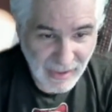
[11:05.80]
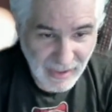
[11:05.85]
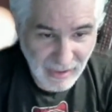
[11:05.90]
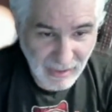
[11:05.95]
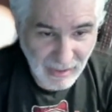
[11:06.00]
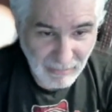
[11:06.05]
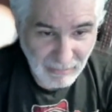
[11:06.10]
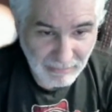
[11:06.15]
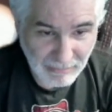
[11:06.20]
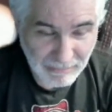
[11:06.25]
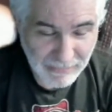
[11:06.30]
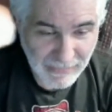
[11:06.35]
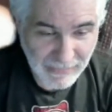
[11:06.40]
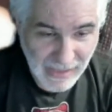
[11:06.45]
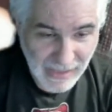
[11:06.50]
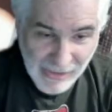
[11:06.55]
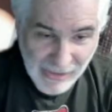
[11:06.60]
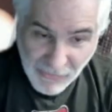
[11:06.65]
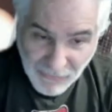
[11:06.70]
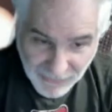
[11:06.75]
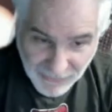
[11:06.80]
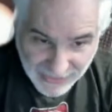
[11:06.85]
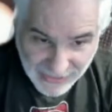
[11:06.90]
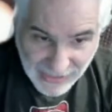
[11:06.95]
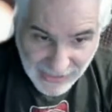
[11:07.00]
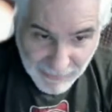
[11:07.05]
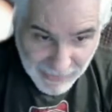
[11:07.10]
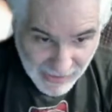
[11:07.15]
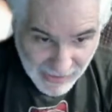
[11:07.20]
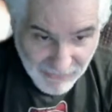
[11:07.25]
I don't
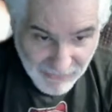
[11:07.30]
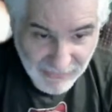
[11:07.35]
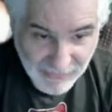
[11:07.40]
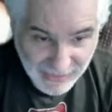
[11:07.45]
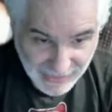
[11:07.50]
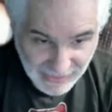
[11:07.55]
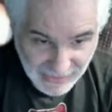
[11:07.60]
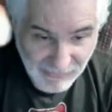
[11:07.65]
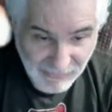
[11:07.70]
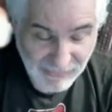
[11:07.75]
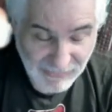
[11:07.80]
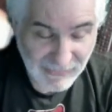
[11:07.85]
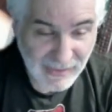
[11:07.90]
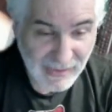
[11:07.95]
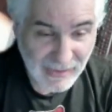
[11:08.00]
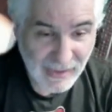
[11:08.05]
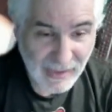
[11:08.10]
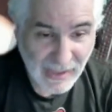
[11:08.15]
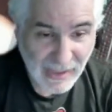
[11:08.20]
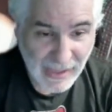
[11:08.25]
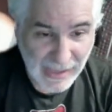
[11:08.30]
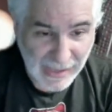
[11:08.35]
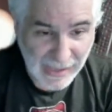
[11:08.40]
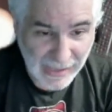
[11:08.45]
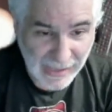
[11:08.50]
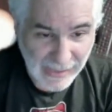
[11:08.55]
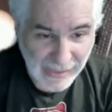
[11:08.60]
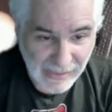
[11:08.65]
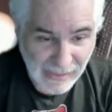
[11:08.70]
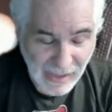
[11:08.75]
forget, but I forgive.
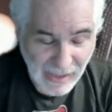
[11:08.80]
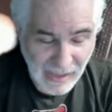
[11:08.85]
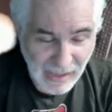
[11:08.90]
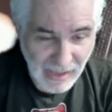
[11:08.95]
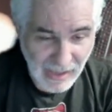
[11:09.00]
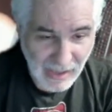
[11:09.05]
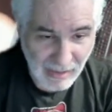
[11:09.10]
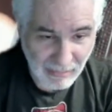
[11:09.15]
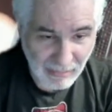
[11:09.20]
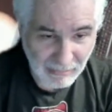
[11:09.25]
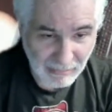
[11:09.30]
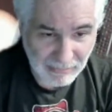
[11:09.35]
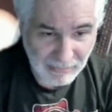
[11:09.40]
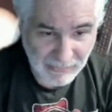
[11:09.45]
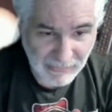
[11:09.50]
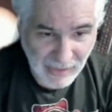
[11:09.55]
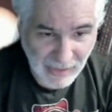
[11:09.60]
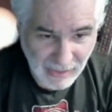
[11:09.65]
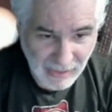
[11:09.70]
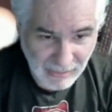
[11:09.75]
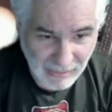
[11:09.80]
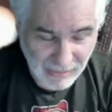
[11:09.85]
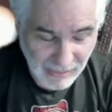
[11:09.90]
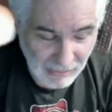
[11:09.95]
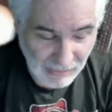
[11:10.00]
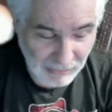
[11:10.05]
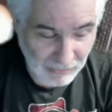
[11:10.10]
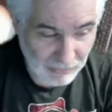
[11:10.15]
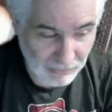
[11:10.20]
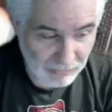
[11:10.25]
And,
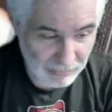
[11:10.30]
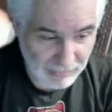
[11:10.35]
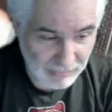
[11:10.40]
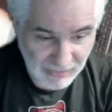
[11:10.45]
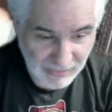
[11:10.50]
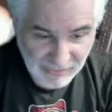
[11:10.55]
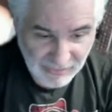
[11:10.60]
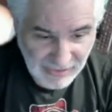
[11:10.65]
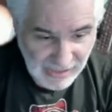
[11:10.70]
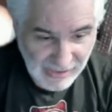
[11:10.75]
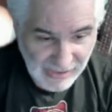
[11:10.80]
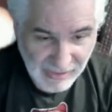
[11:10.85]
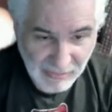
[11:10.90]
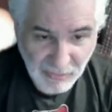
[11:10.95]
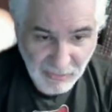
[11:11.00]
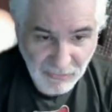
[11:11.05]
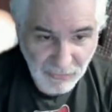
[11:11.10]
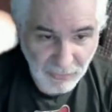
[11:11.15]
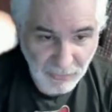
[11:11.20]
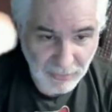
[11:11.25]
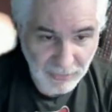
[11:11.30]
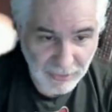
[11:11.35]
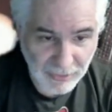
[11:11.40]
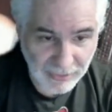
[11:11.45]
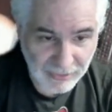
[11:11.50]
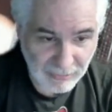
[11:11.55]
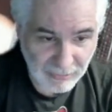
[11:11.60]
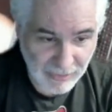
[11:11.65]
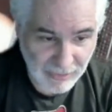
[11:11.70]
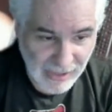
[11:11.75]
we decided to move
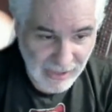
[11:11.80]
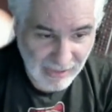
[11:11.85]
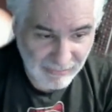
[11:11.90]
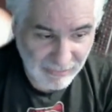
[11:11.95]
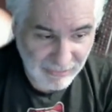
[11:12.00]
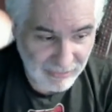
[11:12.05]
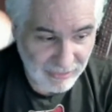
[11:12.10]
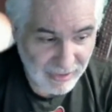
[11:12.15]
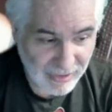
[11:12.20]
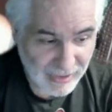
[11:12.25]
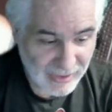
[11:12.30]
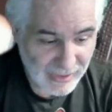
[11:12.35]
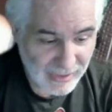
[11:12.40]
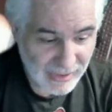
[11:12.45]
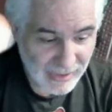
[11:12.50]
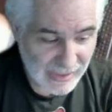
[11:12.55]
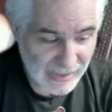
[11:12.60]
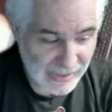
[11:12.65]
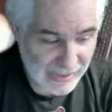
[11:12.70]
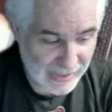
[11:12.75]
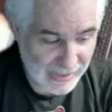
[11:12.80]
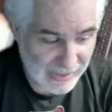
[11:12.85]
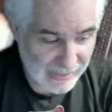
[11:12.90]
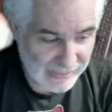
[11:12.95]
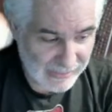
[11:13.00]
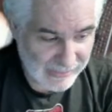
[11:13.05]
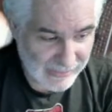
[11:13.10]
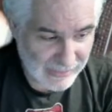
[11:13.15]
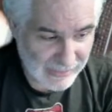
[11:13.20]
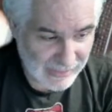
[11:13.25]
forward, whatever. And
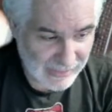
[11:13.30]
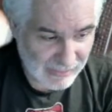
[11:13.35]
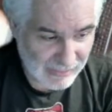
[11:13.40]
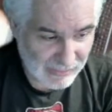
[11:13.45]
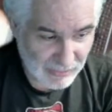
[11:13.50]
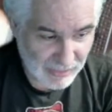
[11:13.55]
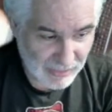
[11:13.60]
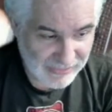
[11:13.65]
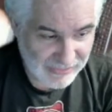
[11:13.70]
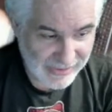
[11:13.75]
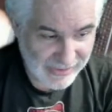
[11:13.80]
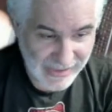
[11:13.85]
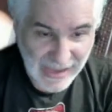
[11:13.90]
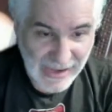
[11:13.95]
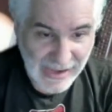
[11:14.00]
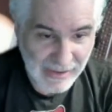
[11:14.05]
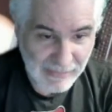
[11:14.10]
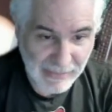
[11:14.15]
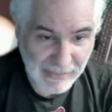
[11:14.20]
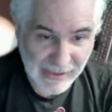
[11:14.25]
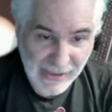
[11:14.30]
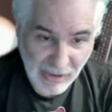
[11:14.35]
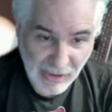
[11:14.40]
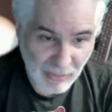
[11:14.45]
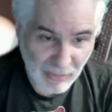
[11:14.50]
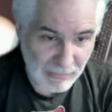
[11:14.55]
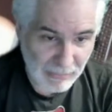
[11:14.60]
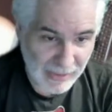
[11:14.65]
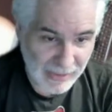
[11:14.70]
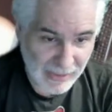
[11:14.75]
if he wants to guide me and
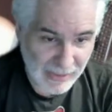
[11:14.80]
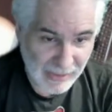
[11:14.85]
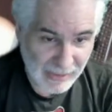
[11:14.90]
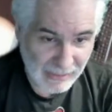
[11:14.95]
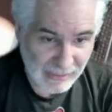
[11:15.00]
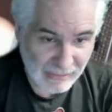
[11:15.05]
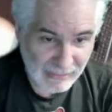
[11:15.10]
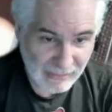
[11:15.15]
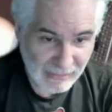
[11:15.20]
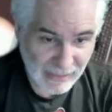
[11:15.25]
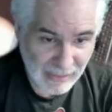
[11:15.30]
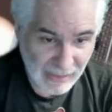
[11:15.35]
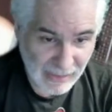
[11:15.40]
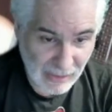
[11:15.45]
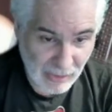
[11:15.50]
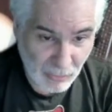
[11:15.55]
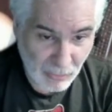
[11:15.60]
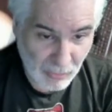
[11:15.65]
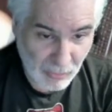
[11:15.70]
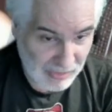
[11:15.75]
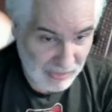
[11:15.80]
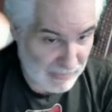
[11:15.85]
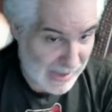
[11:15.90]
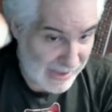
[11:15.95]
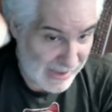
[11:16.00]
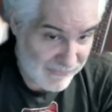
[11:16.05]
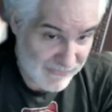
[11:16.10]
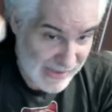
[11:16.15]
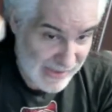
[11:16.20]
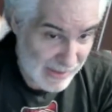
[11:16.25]
help me, with
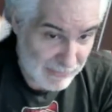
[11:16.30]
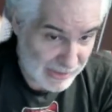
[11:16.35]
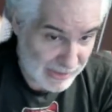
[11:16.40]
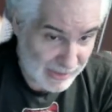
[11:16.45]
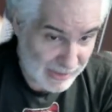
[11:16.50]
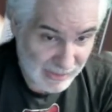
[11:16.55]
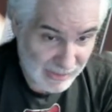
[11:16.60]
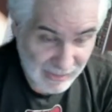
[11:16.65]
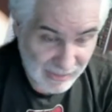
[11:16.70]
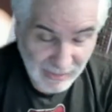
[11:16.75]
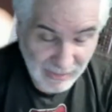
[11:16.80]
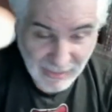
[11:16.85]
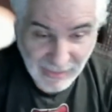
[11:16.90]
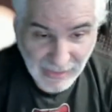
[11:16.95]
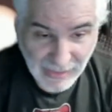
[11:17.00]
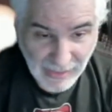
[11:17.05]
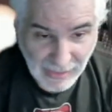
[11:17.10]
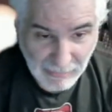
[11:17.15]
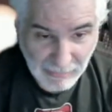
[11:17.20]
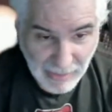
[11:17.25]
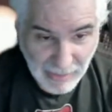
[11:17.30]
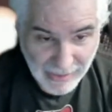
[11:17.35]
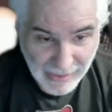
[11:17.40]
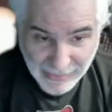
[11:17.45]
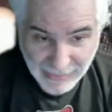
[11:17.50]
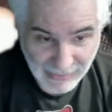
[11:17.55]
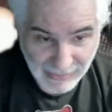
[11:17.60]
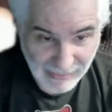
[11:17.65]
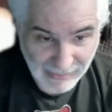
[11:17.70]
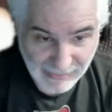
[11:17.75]
my family and my
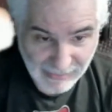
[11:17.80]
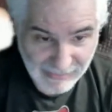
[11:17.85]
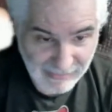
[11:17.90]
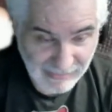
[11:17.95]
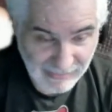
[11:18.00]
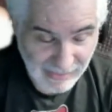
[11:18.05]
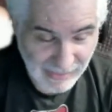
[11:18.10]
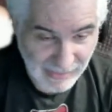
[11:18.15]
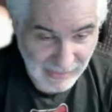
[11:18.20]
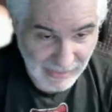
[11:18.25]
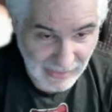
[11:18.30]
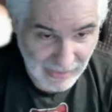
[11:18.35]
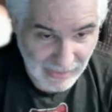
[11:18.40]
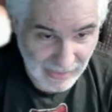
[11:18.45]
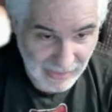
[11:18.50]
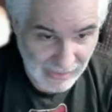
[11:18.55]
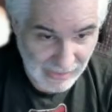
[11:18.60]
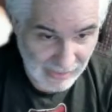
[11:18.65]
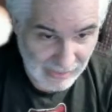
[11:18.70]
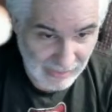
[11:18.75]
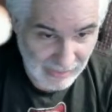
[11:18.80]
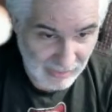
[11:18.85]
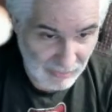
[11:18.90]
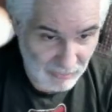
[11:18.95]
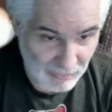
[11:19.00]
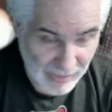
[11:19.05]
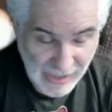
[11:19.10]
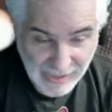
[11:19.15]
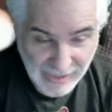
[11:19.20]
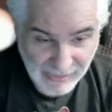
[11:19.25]
kids and
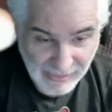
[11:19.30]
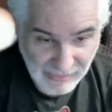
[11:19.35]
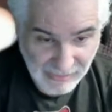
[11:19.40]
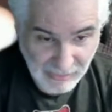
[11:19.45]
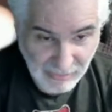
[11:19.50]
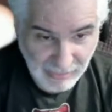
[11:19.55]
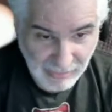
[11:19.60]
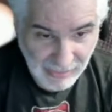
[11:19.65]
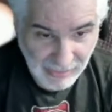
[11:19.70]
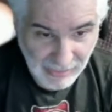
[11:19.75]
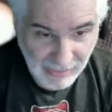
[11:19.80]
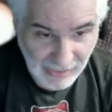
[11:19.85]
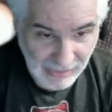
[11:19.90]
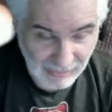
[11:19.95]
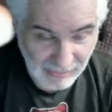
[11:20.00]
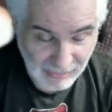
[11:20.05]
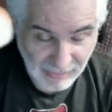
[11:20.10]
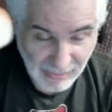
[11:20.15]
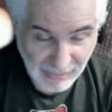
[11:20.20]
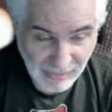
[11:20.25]
what I do and